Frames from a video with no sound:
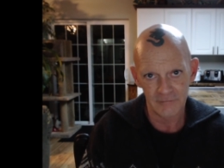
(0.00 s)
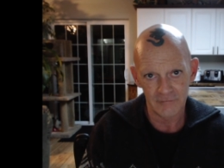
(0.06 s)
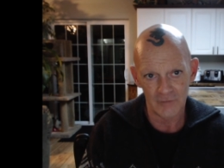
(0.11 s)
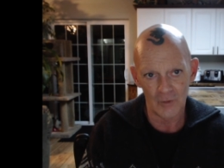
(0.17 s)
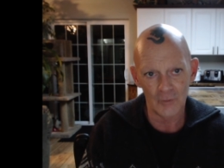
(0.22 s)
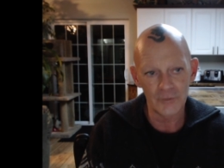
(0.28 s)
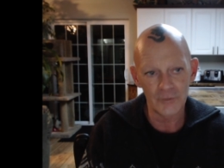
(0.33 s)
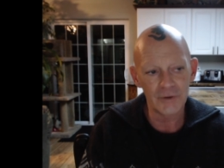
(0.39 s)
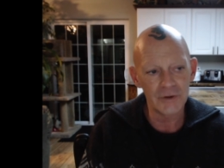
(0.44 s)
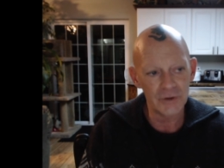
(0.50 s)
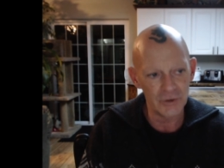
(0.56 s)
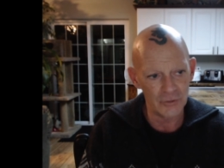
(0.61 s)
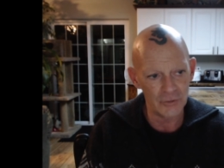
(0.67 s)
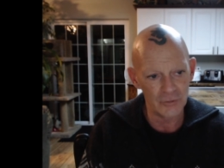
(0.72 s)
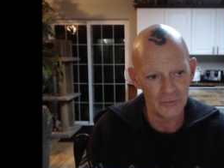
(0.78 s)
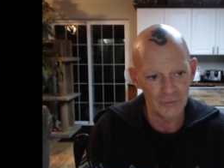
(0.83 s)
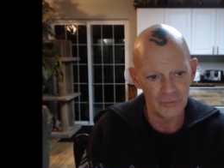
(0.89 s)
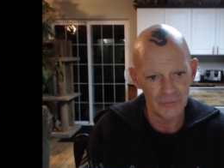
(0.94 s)
Only
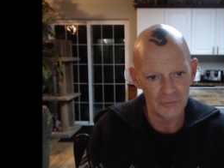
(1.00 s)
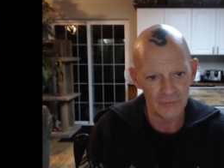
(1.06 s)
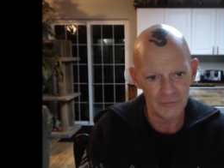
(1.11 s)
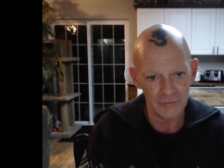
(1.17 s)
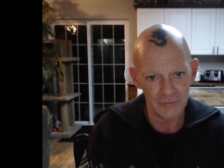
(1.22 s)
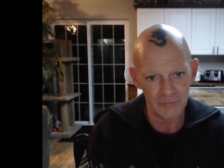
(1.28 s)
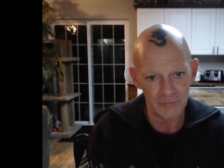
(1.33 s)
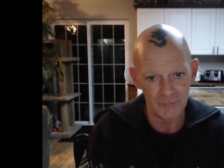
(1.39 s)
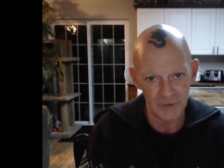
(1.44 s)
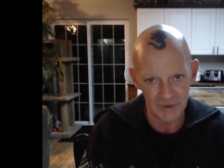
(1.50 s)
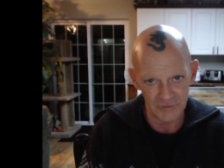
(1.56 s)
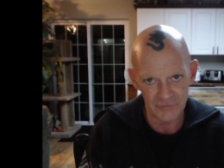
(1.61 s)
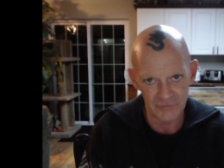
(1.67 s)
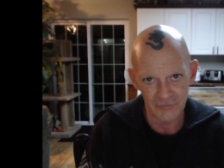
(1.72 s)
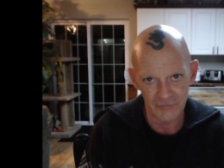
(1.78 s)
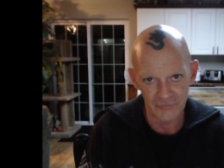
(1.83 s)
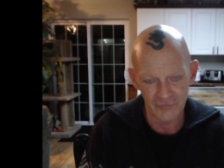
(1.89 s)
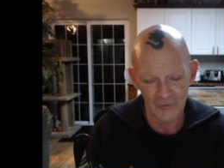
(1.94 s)
you made
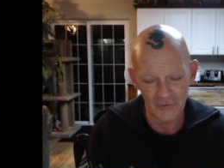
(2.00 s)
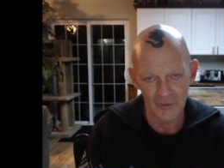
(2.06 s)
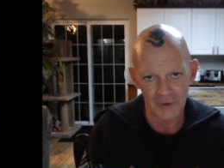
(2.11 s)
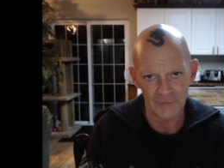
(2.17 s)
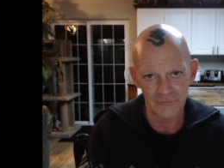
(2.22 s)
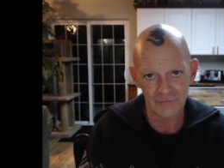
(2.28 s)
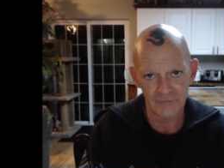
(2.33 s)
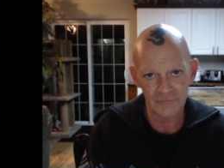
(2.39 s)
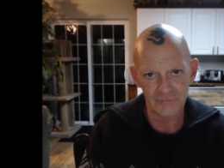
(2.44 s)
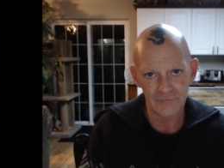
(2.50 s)
your choice.